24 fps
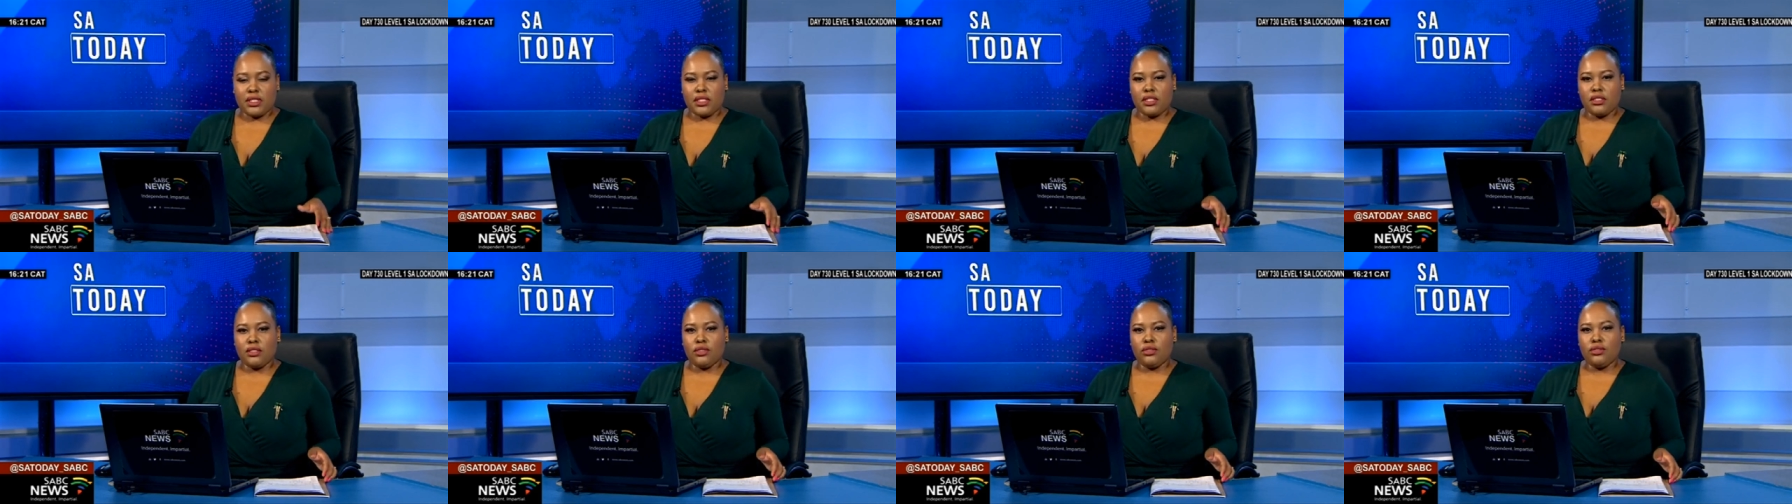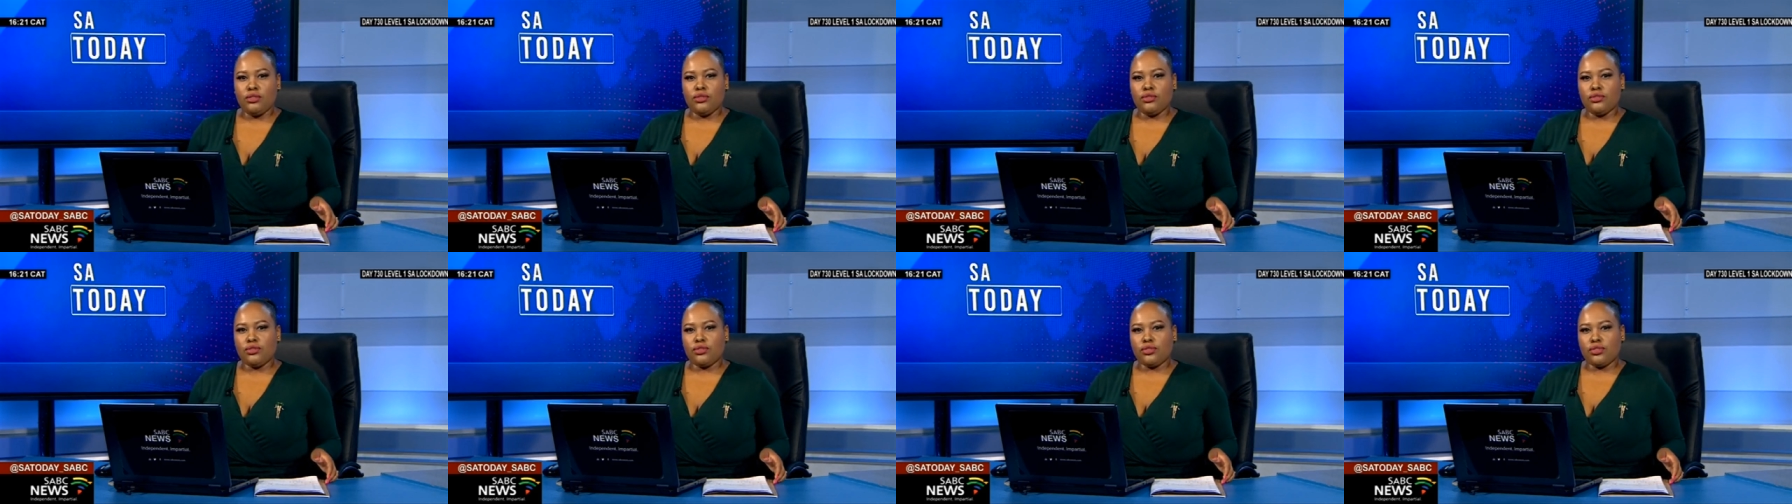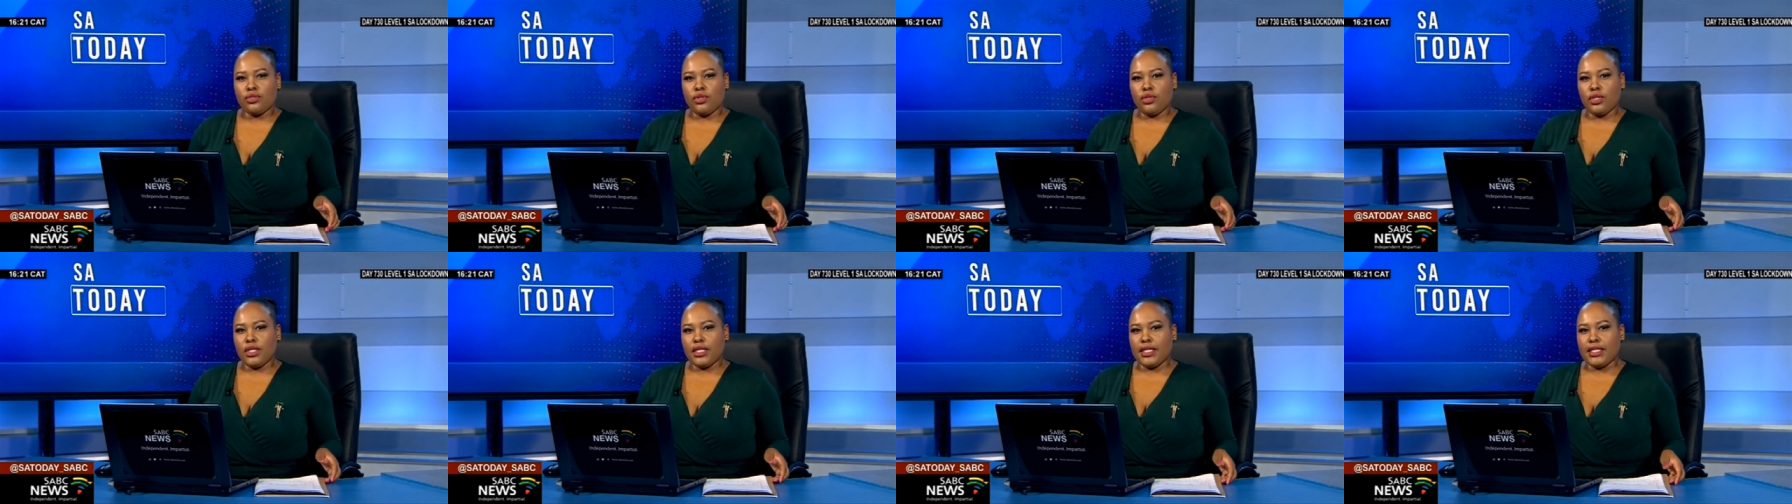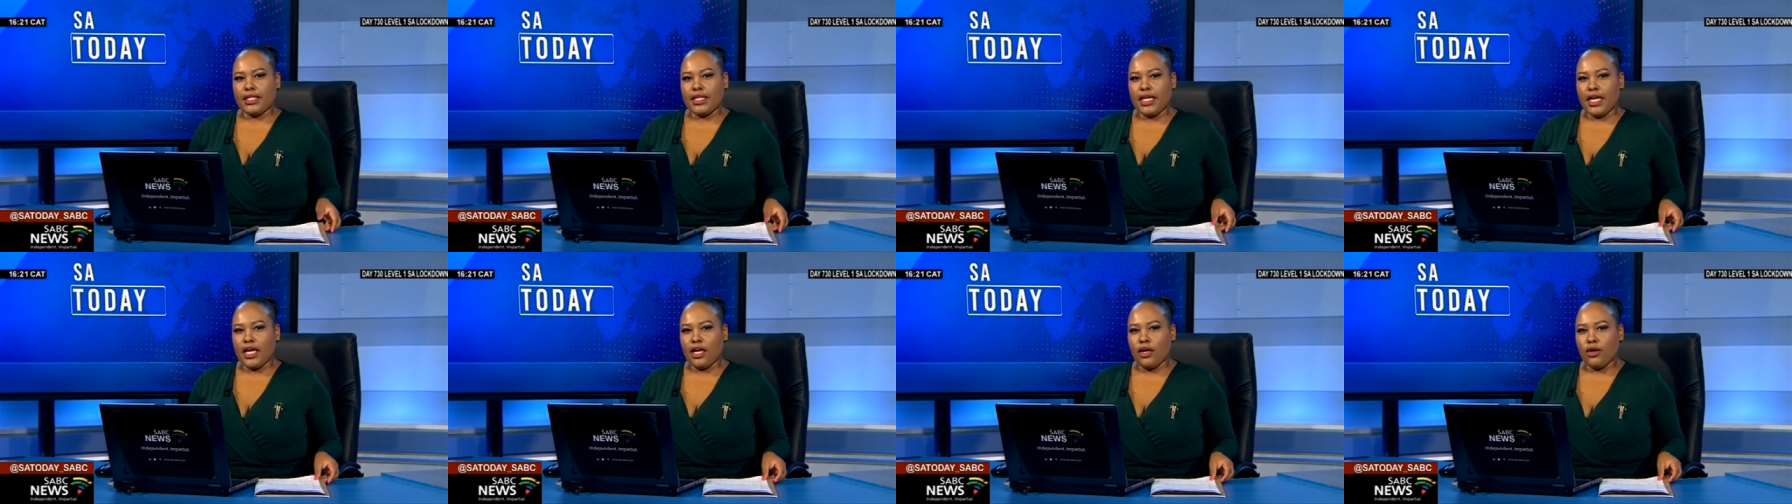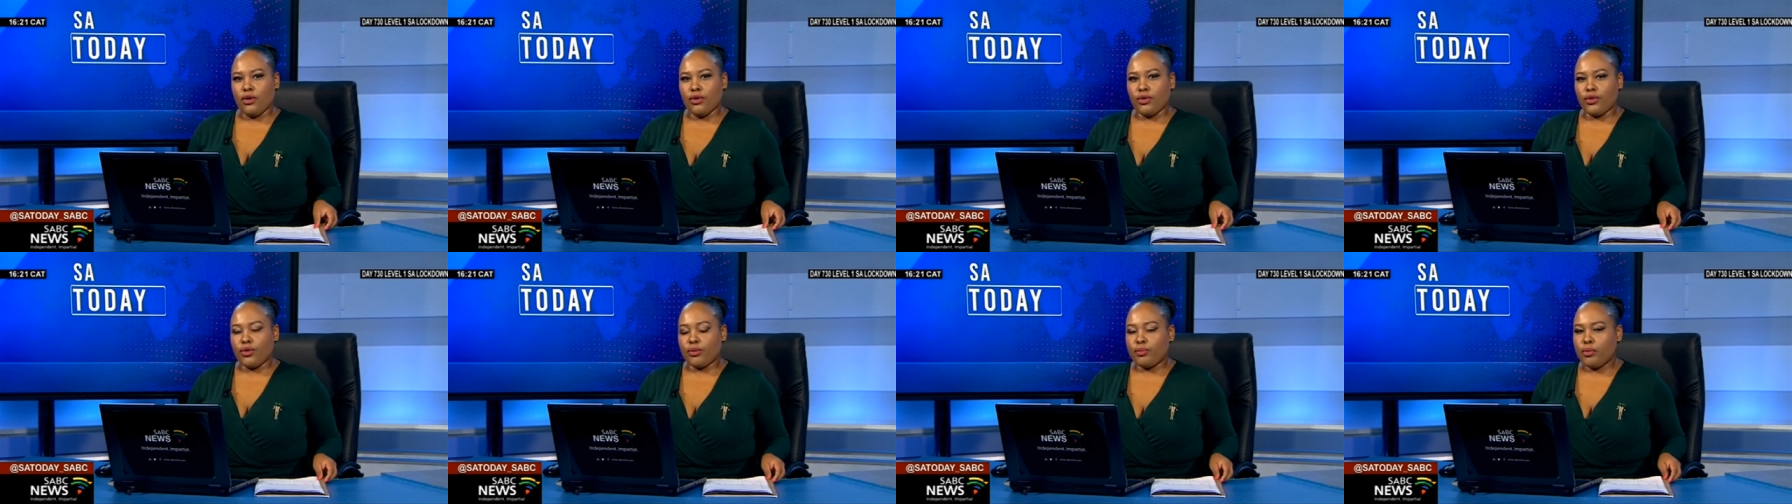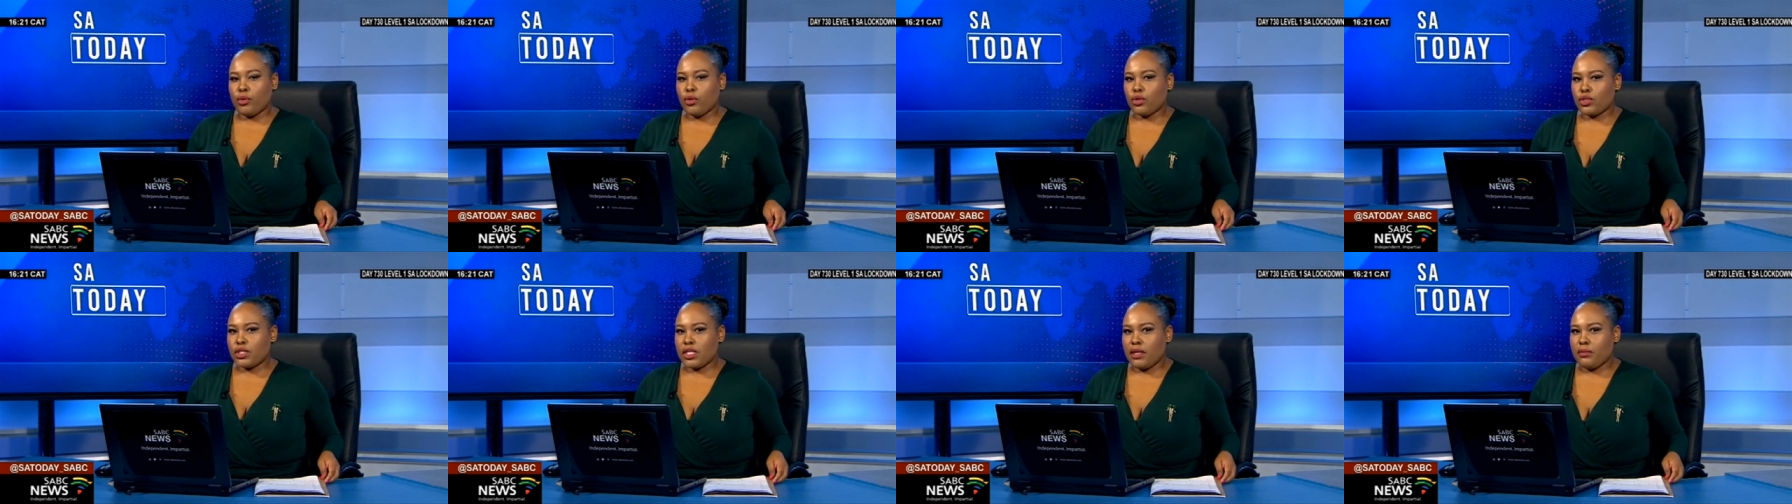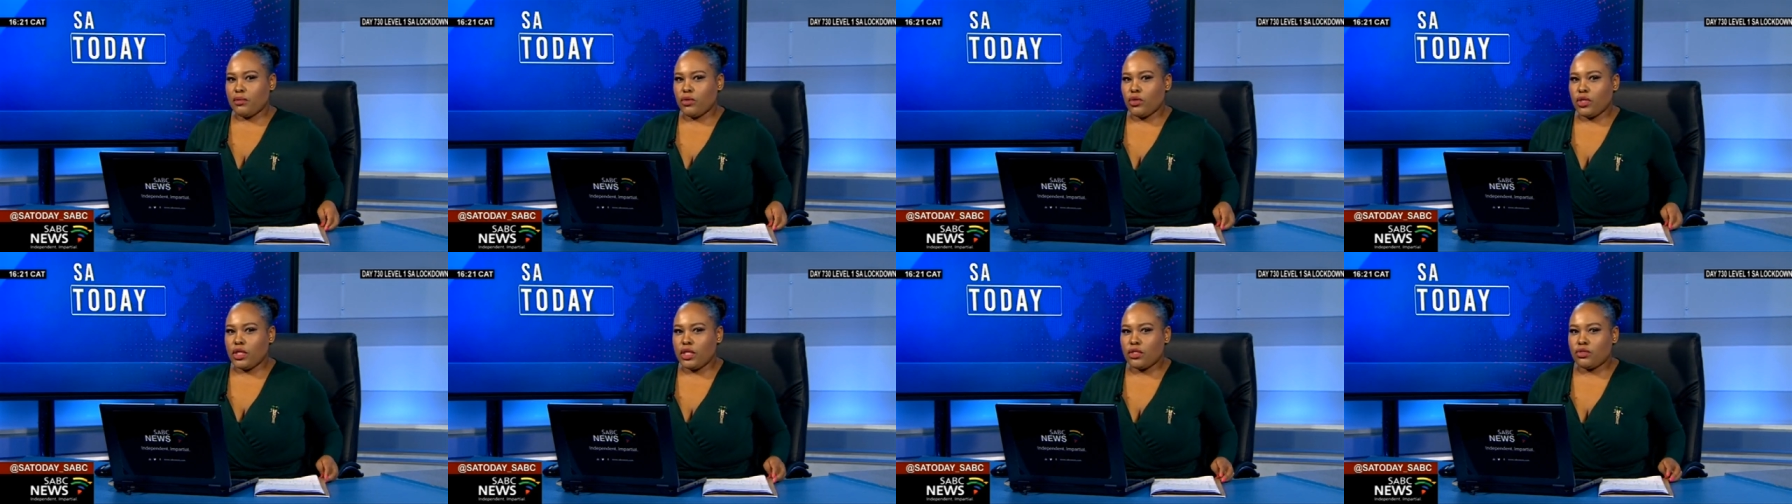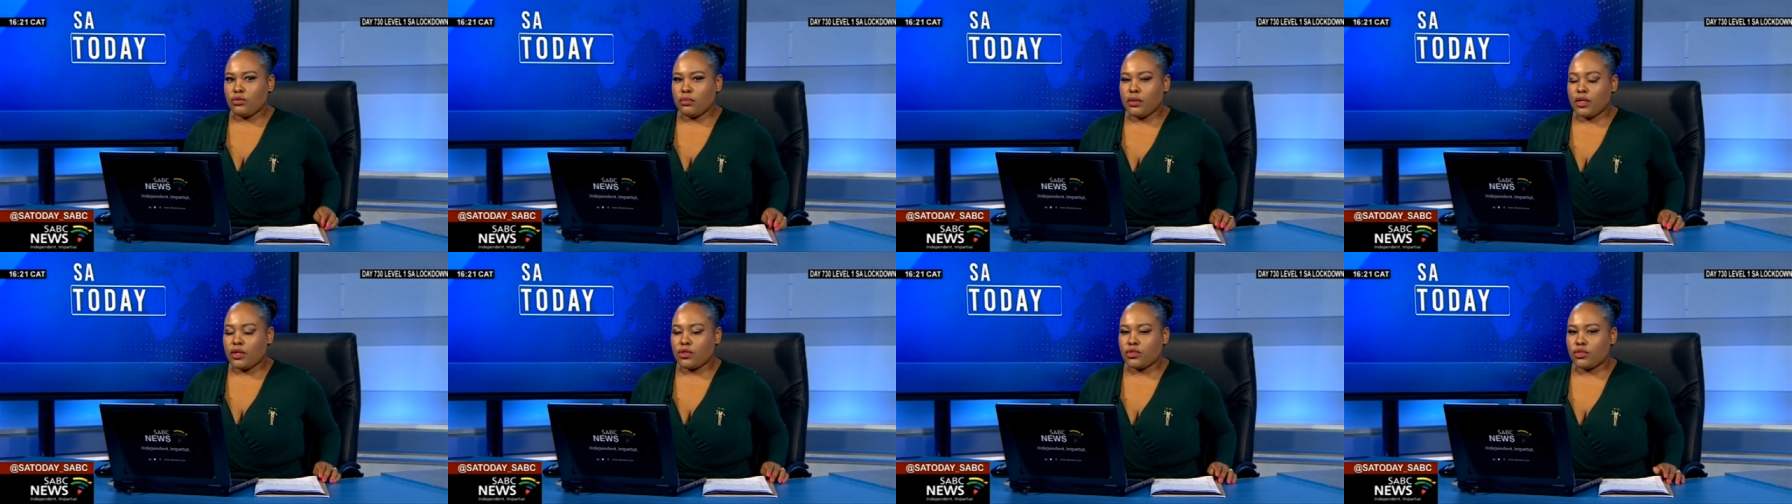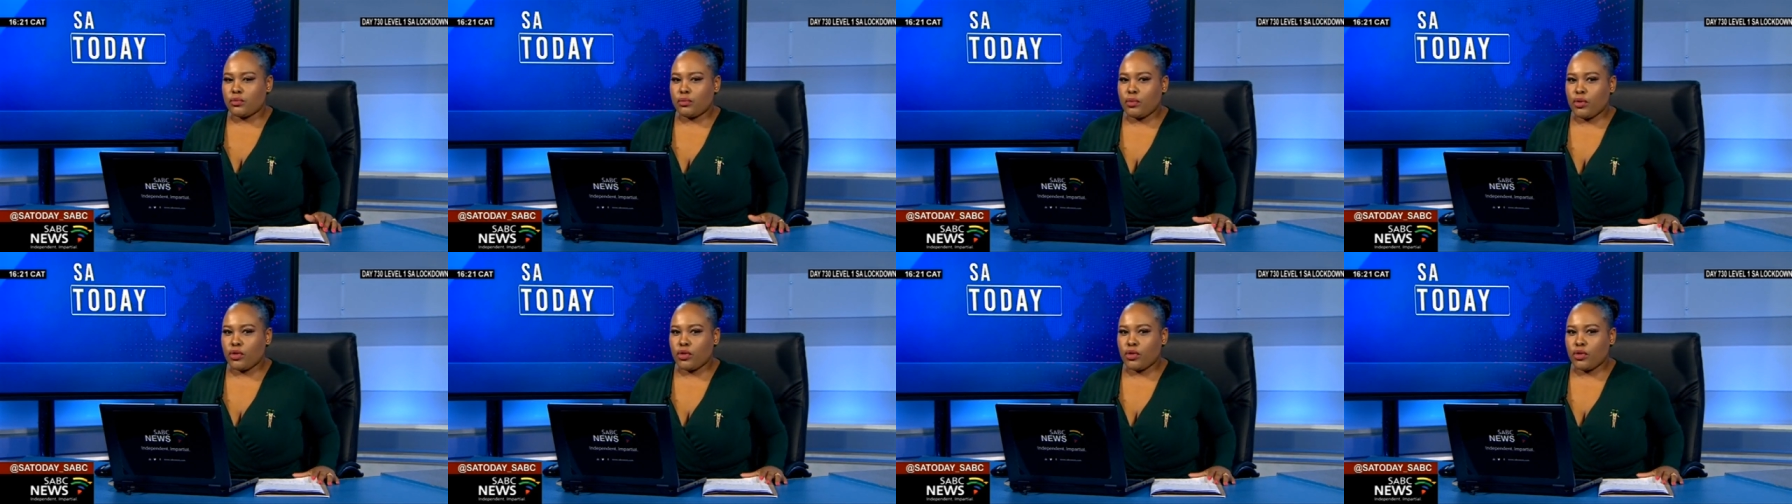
SABC News. Earlier, our reporter Abonglieto Marco